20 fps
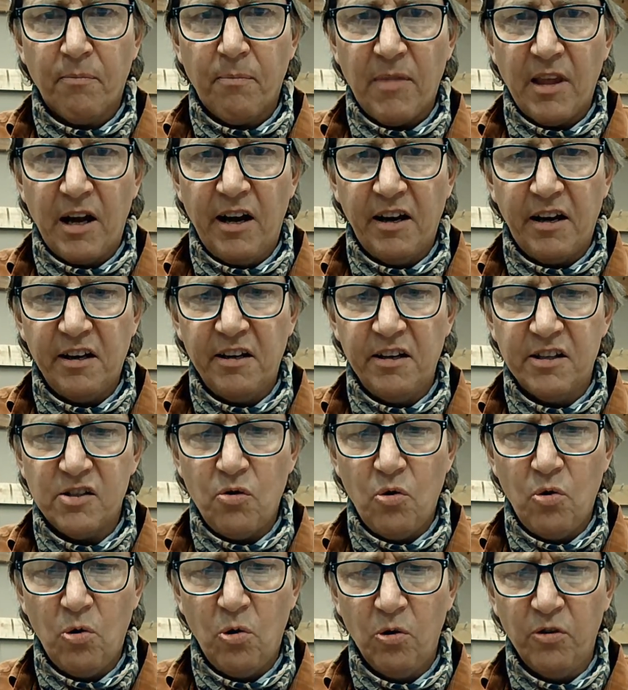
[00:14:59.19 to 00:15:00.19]
I can just
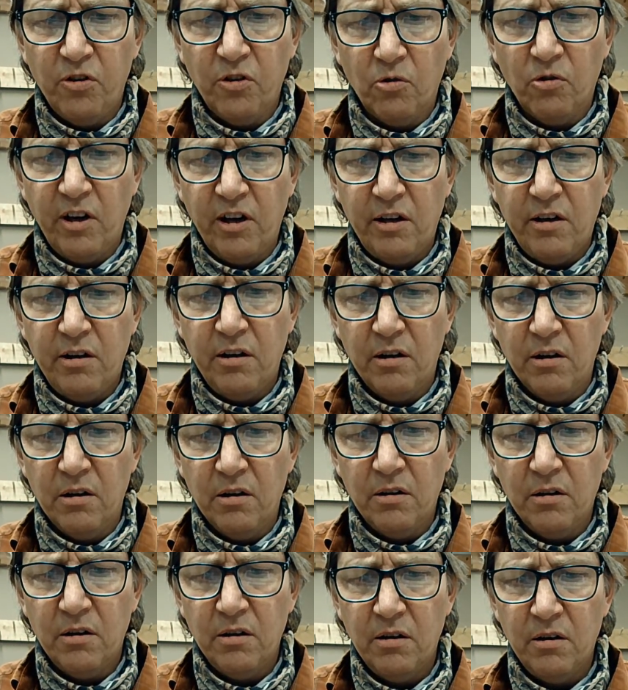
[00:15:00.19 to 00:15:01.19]
hold it right here
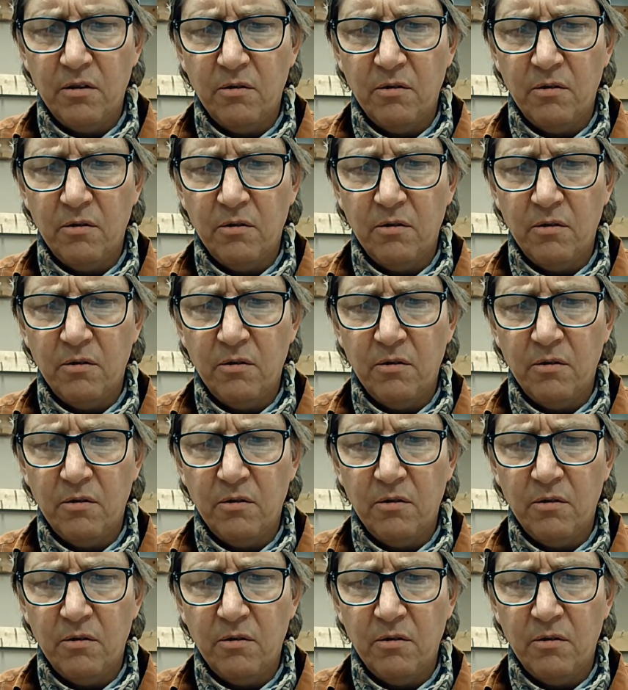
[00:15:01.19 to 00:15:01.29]
and